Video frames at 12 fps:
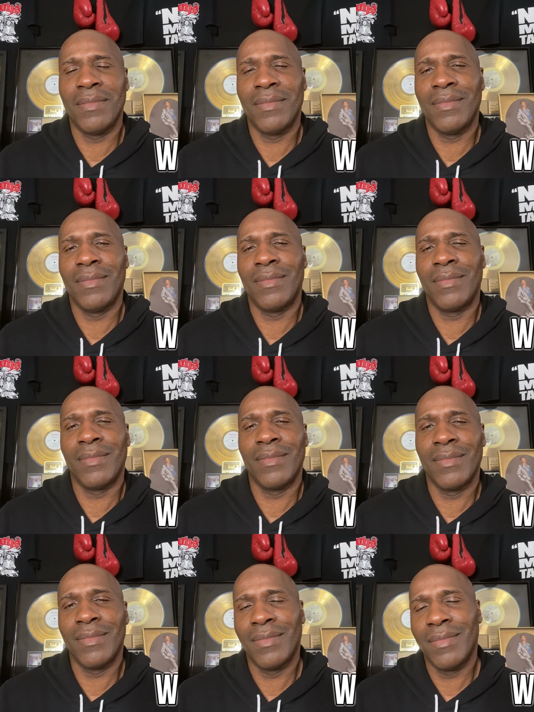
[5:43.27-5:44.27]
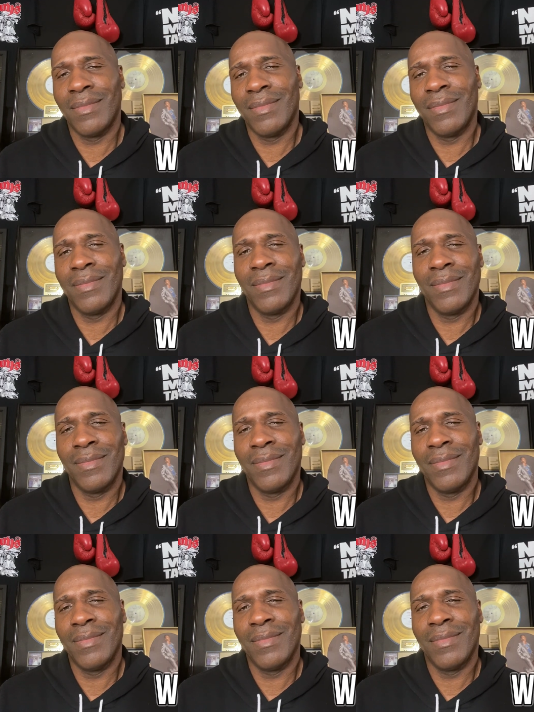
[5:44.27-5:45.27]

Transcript: Nobody speaks.